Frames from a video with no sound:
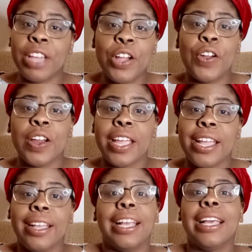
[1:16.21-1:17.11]

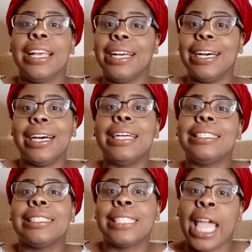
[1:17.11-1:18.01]
very
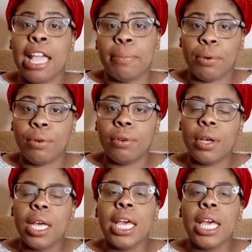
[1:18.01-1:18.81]
unstable,